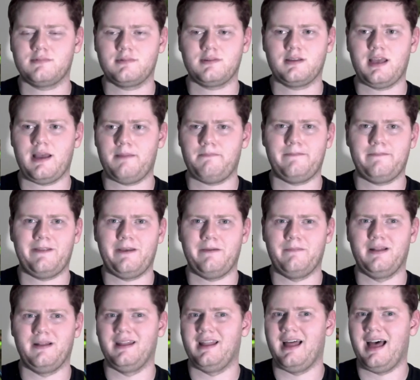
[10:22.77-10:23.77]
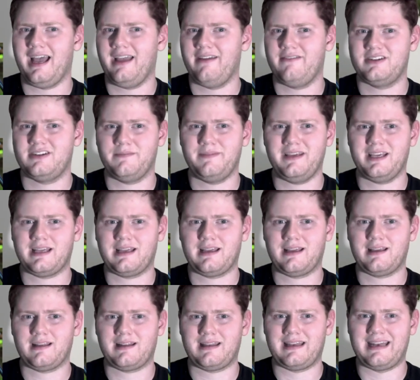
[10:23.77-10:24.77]
kept them alive to be
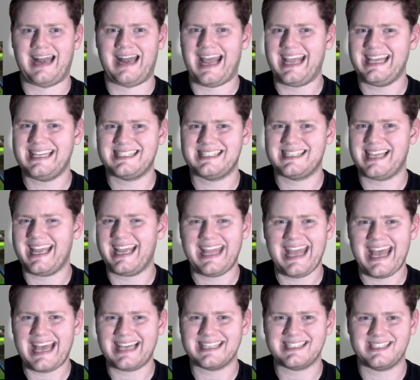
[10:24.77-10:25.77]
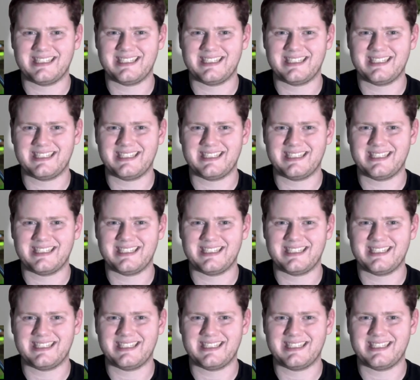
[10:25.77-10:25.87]
nice, I guess?